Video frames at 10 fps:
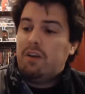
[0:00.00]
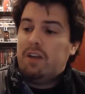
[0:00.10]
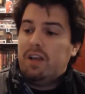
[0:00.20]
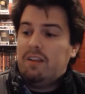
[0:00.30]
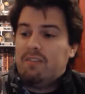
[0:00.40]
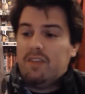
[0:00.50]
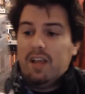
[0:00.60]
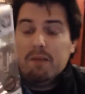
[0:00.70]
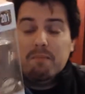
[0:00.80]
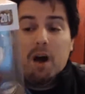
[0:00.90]
one is
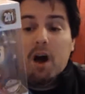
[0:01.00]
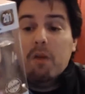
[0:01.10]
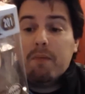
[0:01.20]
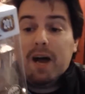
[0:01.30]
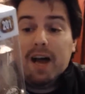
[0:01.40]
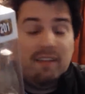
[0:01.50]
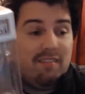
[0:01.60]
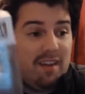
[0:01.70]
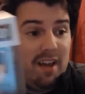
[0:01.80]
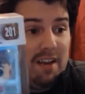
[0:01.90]
him
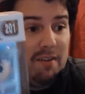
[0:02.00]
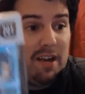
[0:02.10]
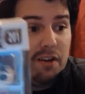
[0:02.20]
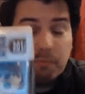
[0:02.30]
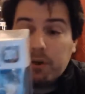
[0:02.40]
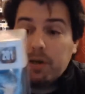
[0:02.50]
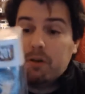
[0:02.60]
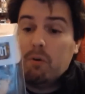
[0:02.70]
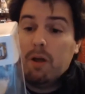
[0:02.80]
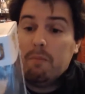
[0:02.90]
unmasked, and he really looks pretty
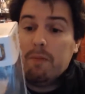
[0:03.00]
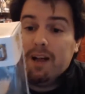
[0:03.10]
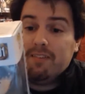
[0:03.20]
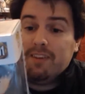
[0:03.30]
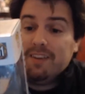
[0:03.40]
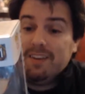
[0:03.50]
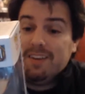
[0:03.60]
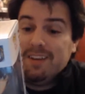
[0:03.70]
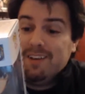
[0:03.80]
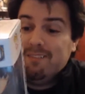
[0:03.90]
cool unmasked.
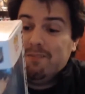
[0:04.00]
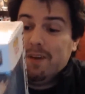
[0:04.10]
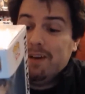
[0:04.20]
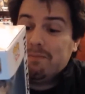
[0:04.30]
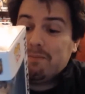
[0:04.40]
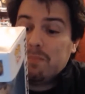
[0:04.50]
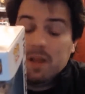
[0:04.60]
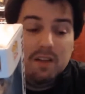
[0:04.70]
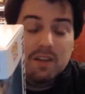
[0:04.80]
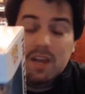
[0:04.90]
But
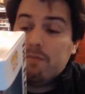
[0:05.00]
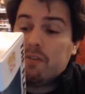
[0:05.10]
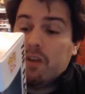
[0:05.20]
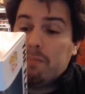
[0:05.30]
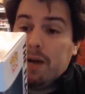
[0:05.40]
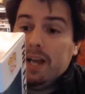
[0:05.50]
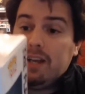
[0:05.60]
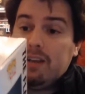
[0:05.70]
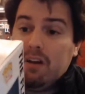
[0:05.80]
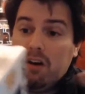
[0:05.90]
the others on the
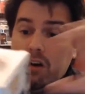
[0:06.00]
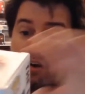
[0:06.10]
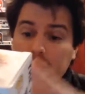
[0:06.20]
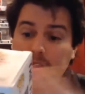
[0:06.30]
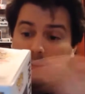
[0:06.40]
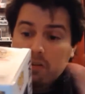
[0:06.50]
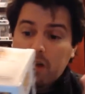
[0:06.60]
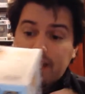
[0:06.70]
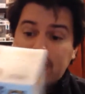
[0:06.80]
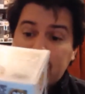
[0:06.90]
back are
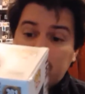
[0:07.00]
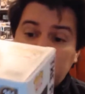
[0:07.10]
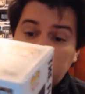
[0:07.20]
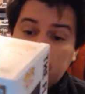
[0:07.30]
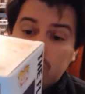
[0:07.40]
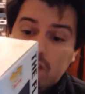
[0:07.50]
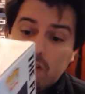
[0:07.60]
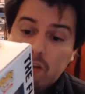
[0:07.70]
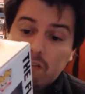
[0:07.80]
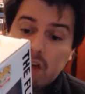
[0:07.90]
again exclusive. So
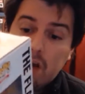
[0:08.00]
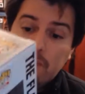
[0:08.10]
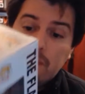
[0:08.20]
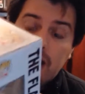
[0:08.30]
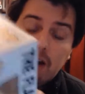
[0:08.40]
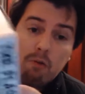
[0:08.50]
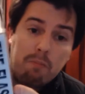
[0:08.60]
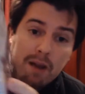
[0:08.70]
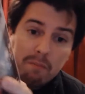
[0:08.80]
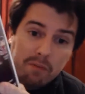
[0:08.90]
there's
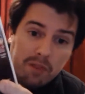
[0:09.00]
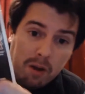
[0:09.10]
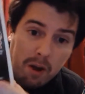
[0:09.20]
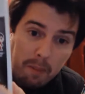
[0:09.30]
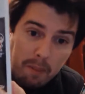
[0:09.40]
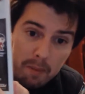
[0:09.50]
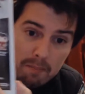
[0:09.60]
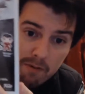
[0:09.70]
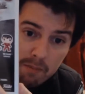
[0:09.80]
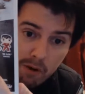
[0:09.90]
Aquaman with the
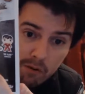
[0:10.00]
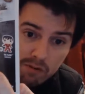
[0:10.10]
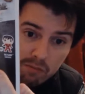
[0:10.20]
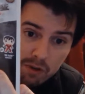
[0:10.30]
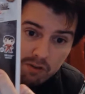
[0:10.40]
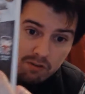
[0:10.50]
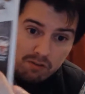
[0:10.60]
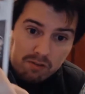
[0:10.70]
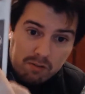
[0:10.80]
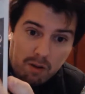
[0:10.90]
mother box, which
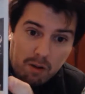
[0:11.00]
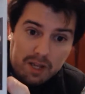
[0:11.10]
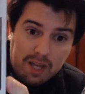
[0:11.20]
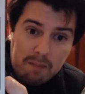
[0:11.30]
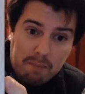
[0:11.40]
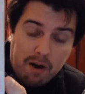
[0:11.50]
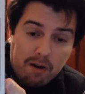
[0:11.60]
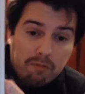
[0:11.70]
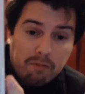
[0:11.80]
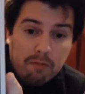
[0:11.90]
is a key
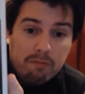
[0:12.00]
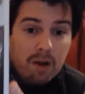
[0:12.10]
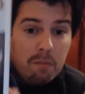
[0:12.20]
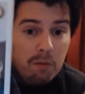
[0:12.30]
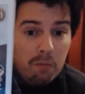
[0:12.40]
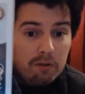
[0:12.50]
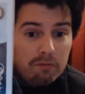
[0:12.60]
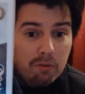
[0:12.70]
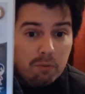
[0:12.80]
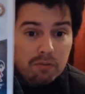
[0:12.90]
part of the film, I would have
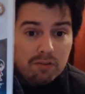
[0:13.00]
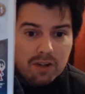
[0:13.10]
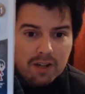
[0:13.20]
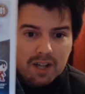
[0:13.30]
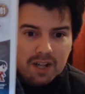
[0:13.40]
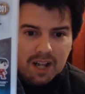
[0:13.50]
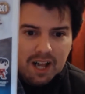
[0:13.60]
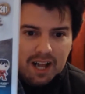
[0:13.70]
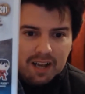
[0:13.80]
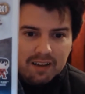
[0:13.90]
thought,
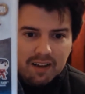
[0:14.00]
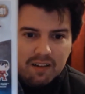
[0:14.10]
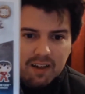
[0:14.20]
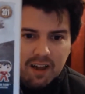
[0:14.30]
and